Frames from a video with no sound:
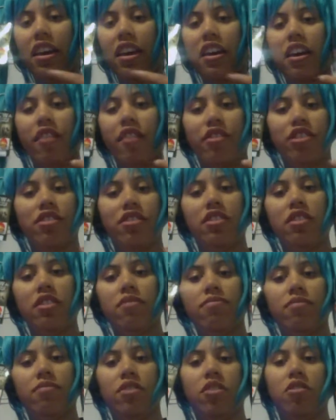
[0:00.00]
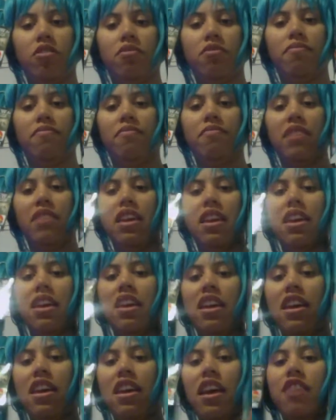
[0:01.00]
covers it. So
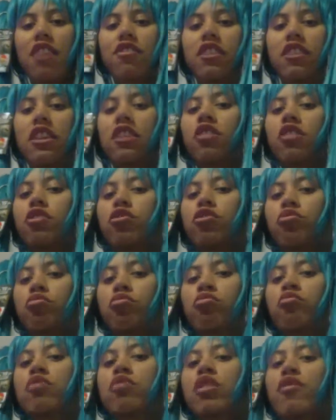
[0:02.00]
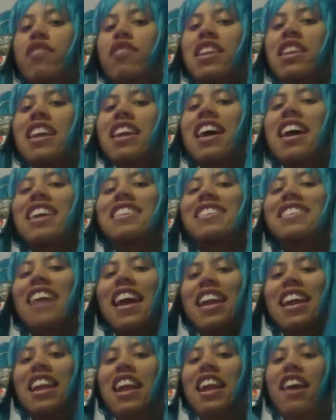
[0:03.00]
it actually looks really, really nice. I
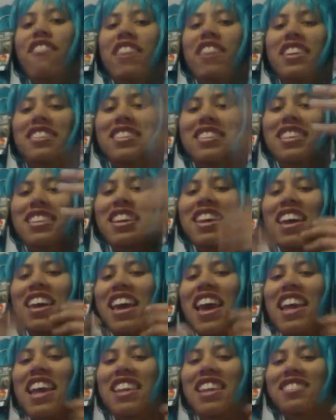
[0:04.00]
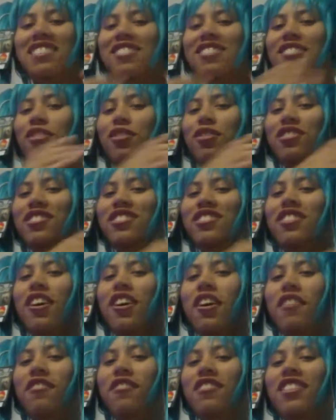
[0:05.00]
love it. And it's so
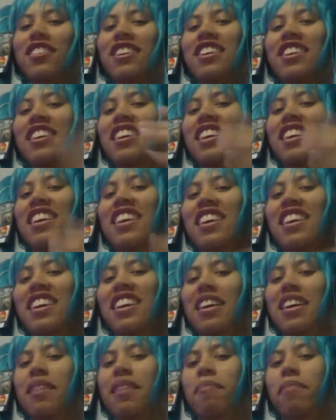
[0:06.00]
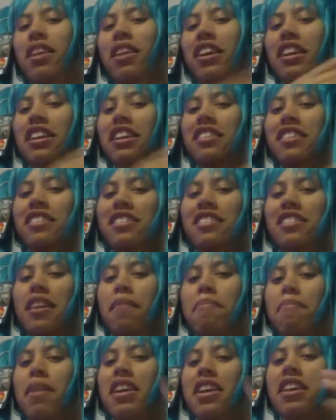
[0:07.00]
soft. But I need to stop
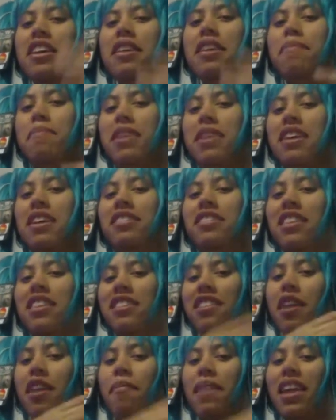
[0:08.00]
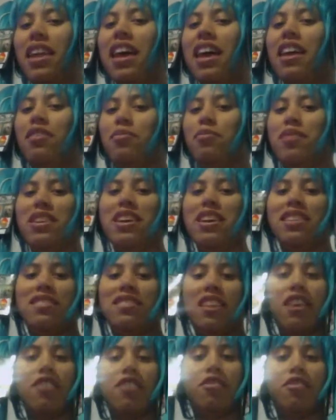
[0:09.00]
petting it because that's how my last one got
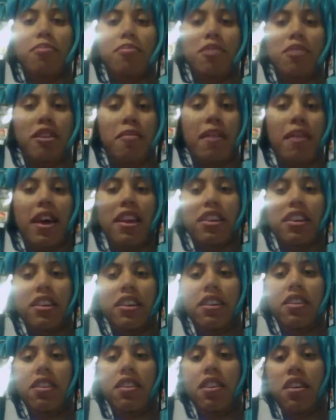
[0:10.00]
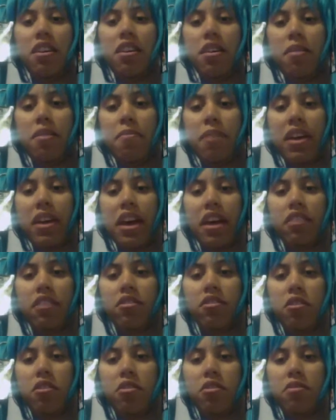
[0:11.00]
tangled pretty badly. But yeah,
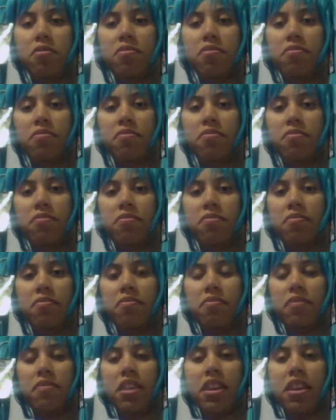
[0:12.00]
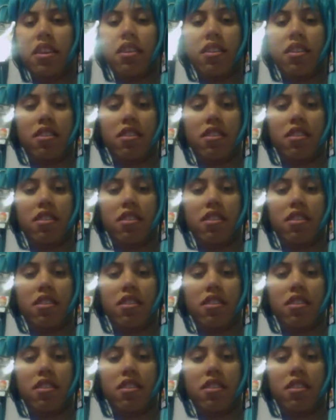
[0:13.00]
so I